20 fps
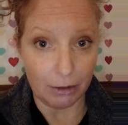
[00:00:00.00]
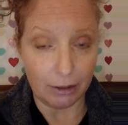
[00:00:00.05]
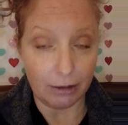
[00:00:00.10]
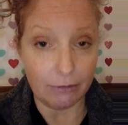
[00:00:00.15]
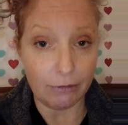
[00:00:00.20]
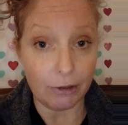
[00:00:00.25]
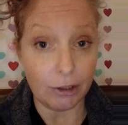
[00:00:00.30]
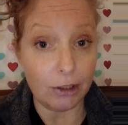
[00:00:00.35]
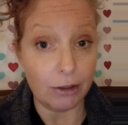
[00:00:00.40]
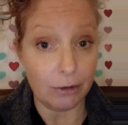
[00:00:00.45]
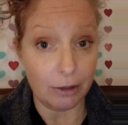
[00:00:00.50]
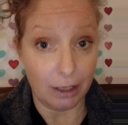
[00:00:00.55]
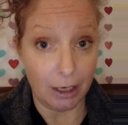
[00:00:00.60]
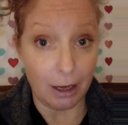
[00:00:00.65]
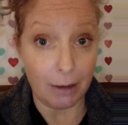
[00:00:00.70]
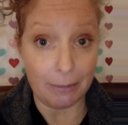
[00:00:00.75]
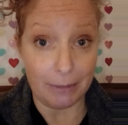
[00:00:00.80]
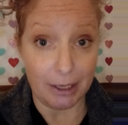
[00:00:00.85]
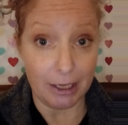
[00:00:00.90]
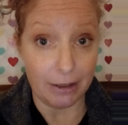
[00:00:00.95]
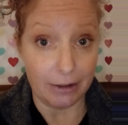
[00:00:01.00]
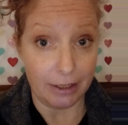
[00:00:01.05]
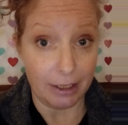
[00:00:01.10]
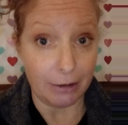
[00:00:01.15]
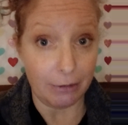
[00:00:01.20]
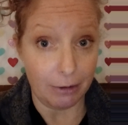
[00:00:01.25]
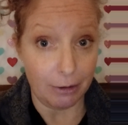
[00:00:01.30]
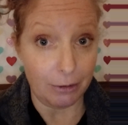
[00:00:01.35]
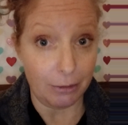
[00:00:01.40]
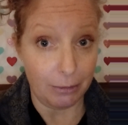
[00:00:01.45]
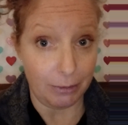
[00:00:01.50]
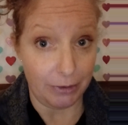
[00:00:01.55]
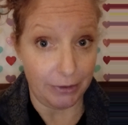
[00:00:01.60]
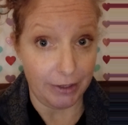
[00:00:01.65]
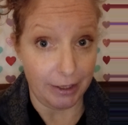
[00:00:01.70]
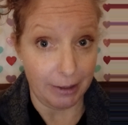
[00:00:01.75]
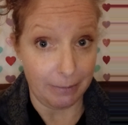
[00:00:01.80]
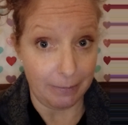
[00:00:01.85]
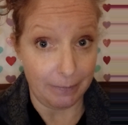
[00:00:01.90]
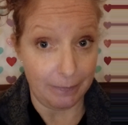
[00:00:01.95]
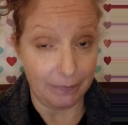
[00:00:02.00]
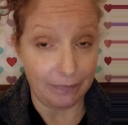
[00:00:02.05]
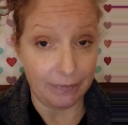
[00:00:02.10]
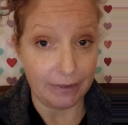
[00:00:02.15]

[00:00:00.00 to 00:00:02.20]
And for you to come down that road with them